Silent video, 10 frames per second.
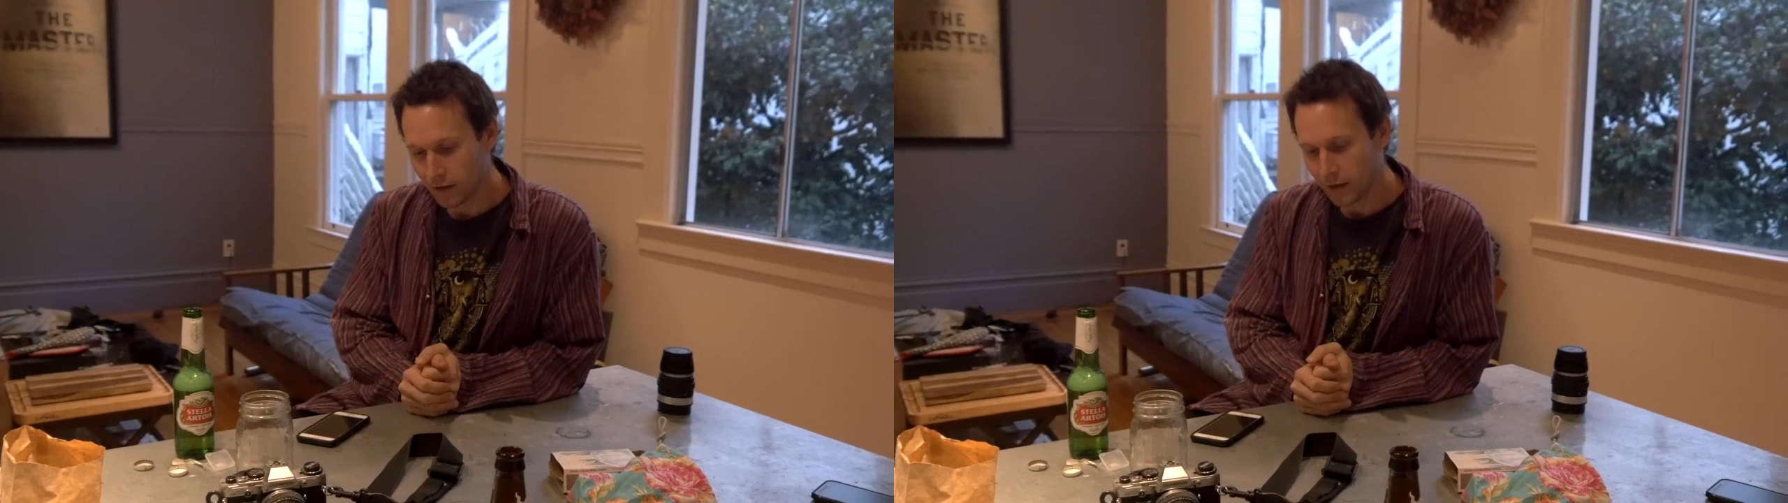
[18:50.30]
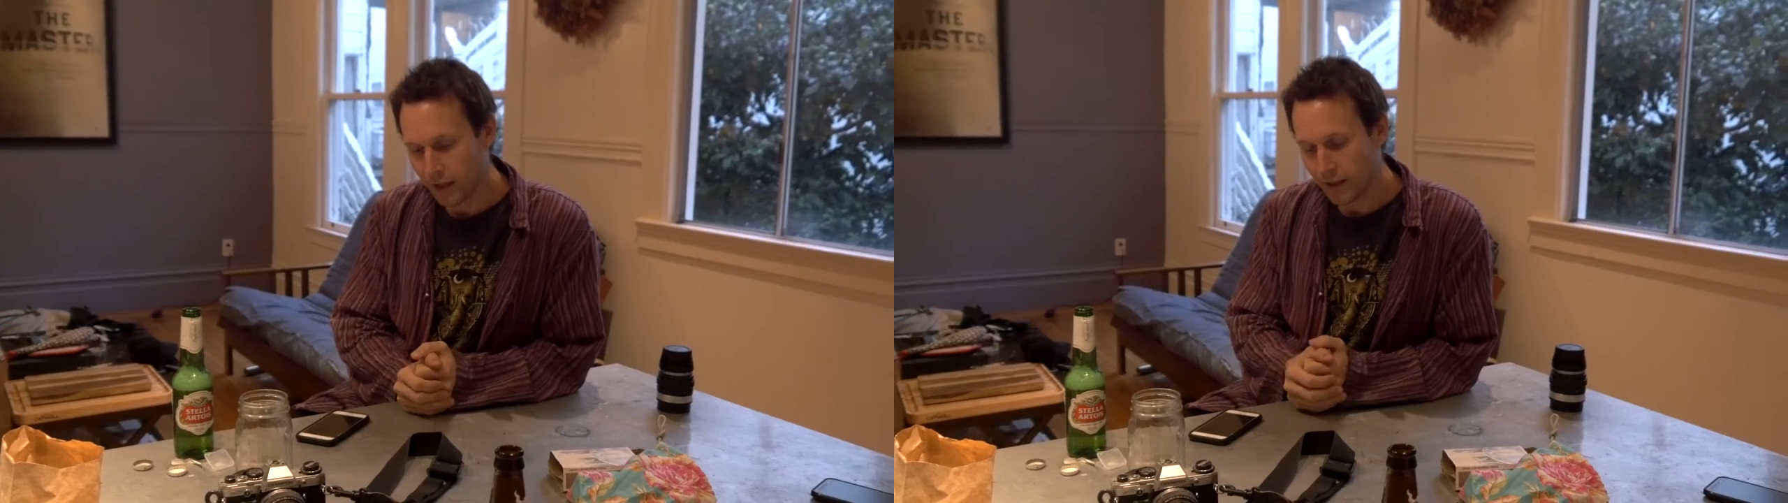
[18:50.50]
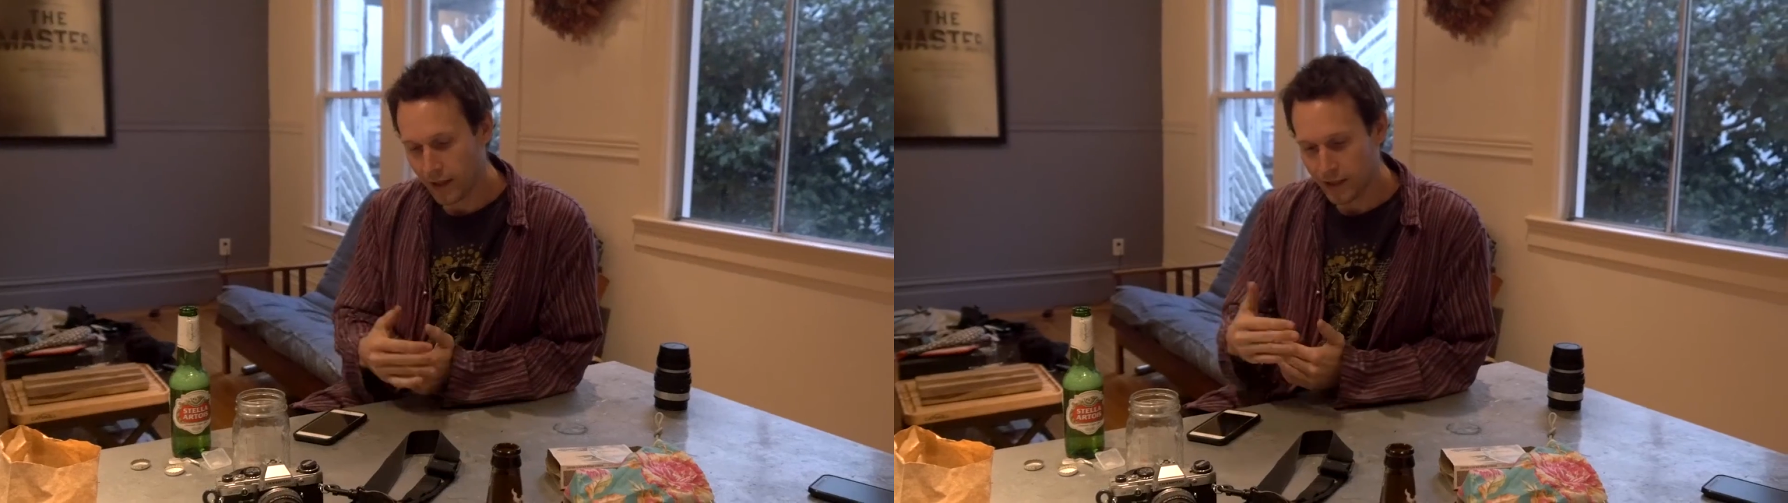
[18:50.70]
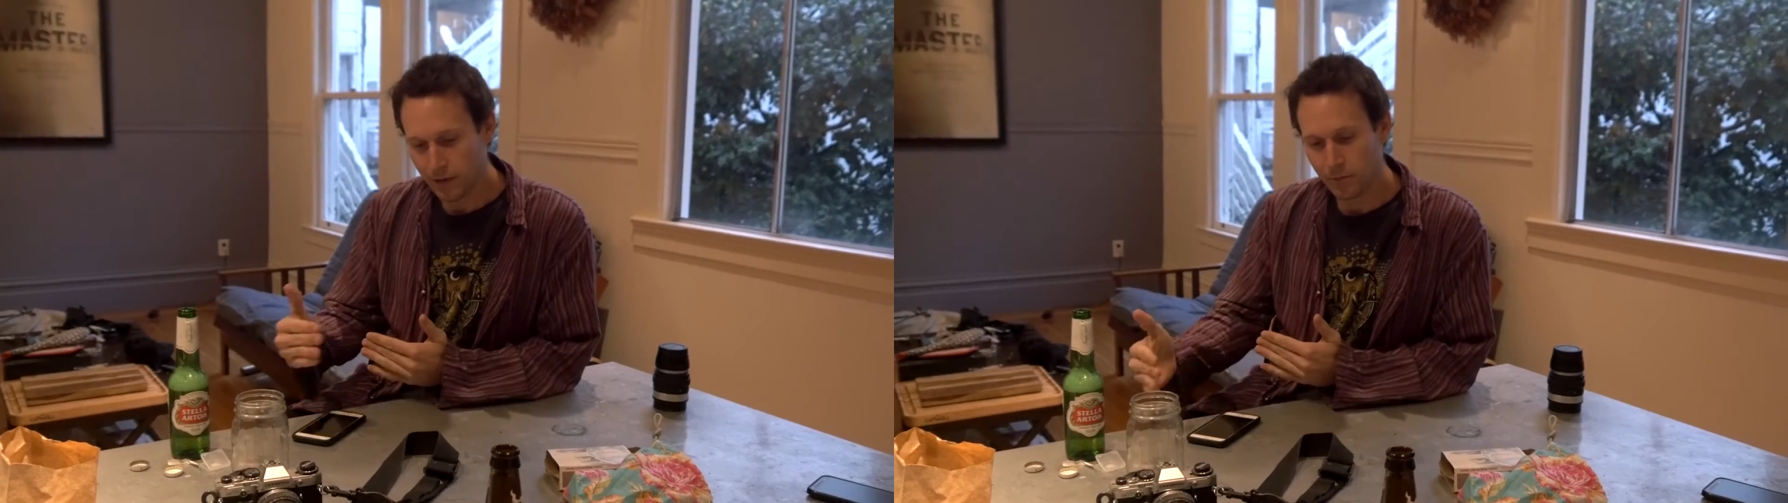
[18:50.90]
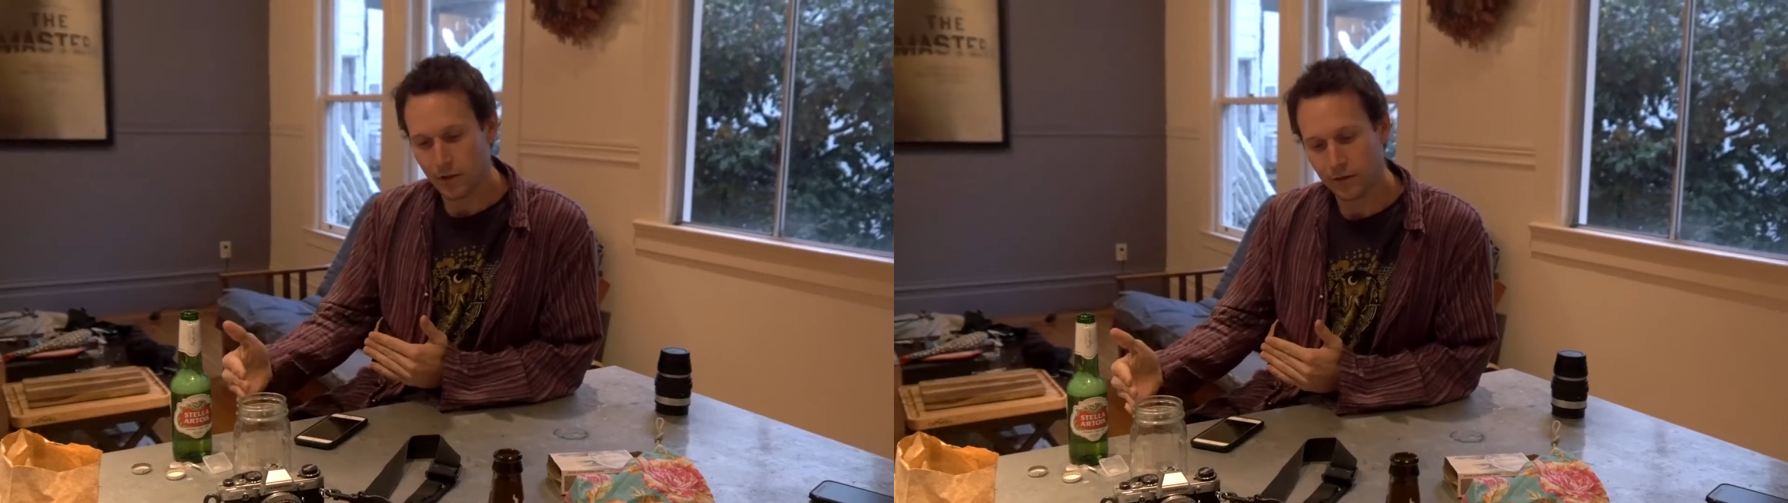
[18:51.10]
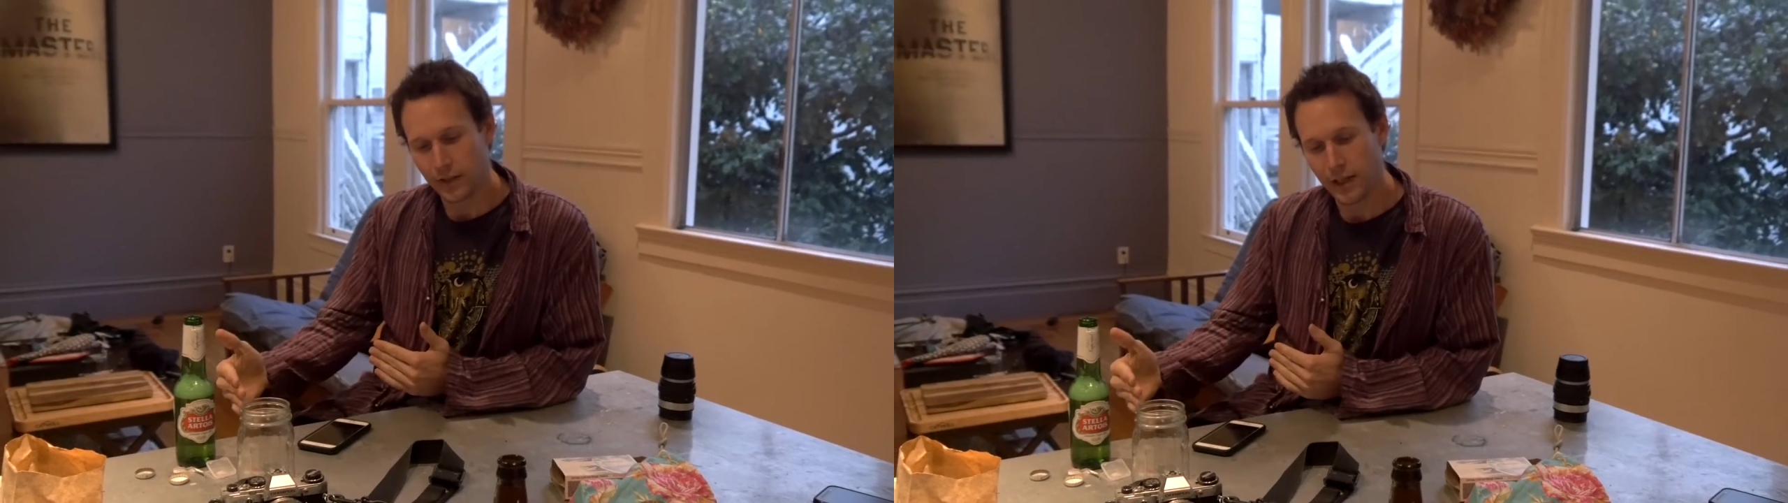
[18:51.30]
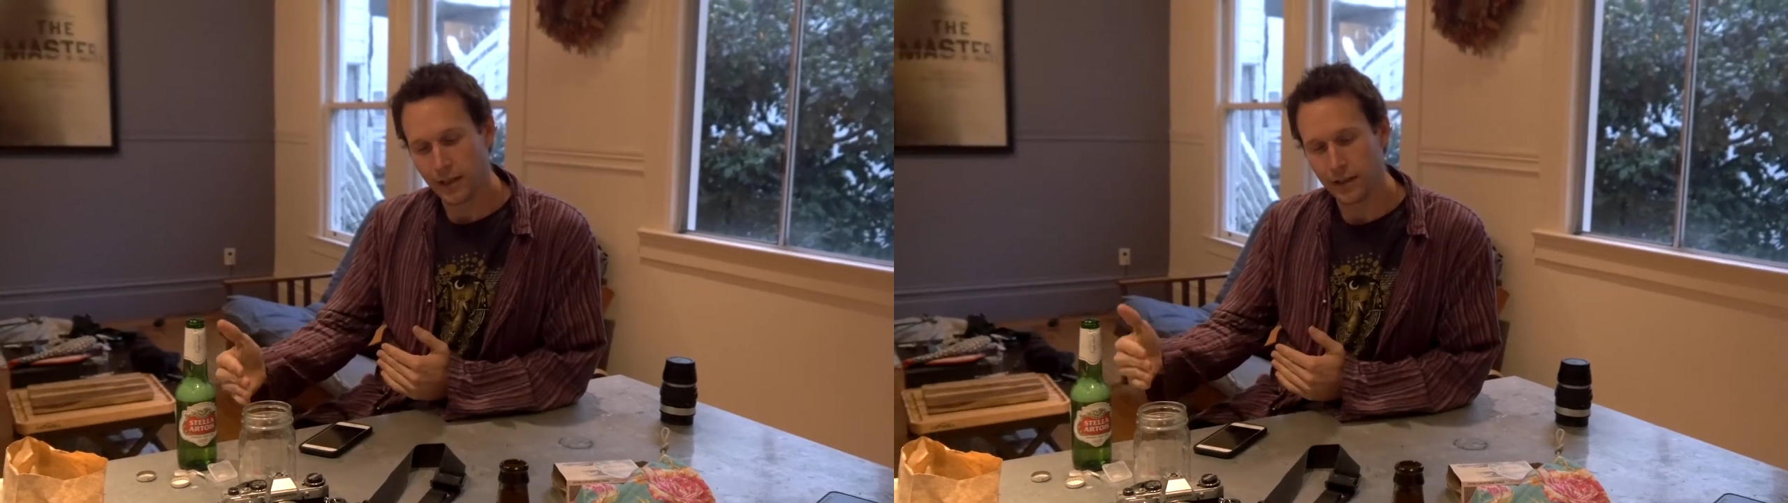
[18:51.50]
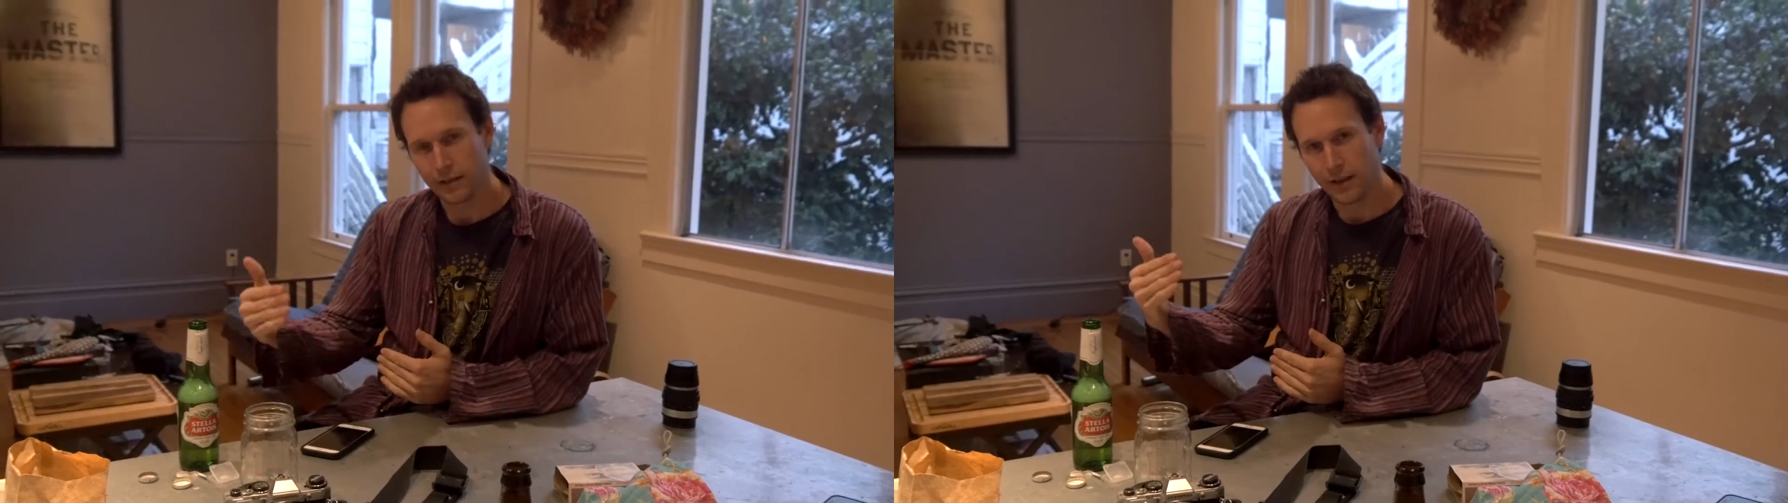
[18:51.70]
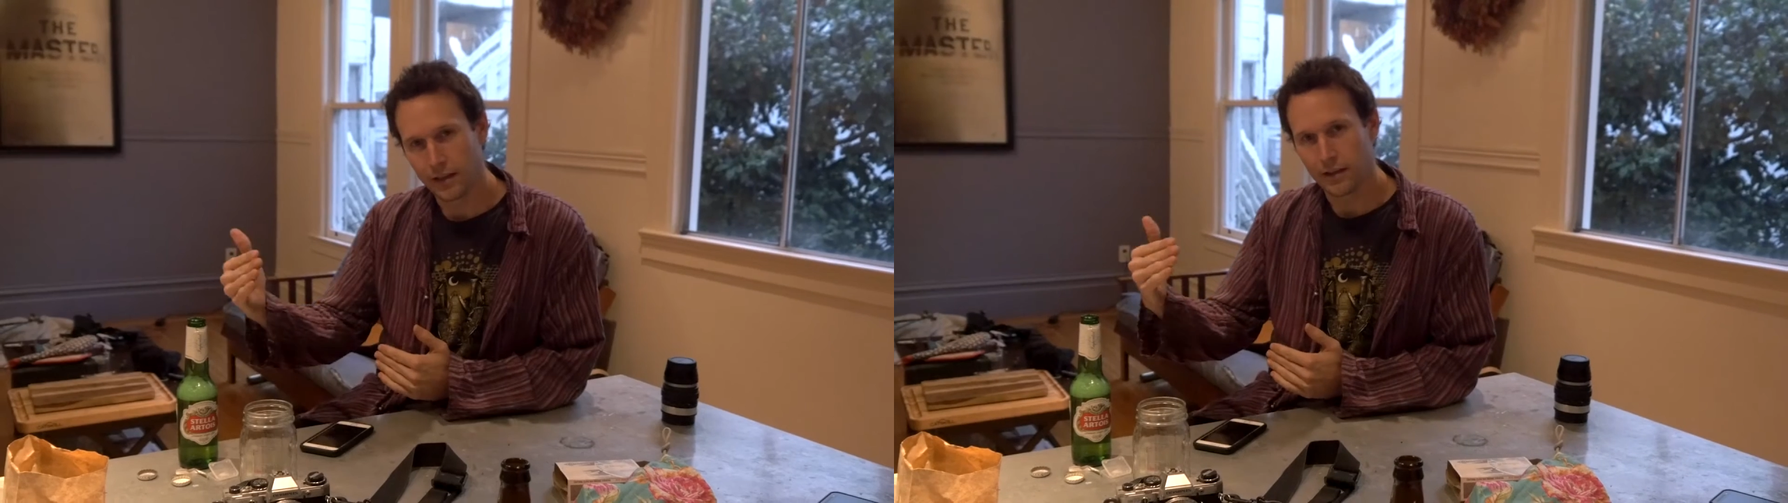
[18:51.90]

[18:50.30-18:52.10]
I think I skimmed over the idea that